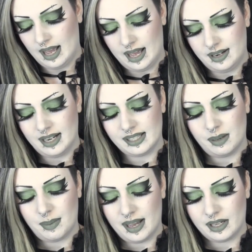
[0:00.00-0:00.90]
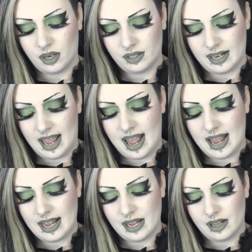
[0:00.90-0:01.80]
And next up I got
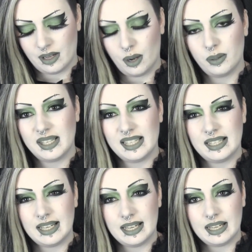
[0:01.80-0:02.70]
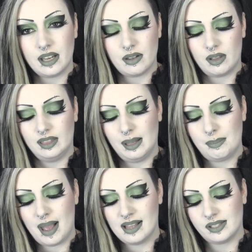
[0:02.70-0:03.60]
a OCC
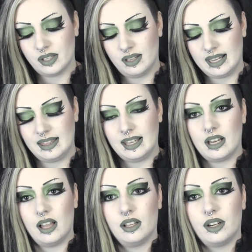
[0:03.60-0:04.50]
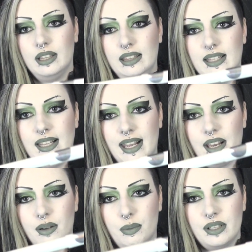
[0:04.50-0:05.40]
lip pencil in the colour
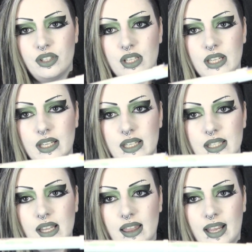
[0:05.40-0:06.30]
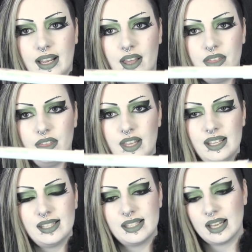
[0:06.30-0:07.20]
Lydia, which is like
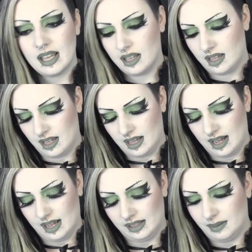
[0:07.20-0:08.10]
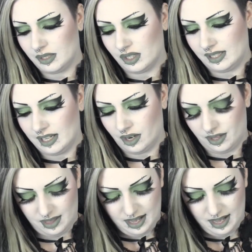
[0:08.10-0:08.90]
this. And let me just see how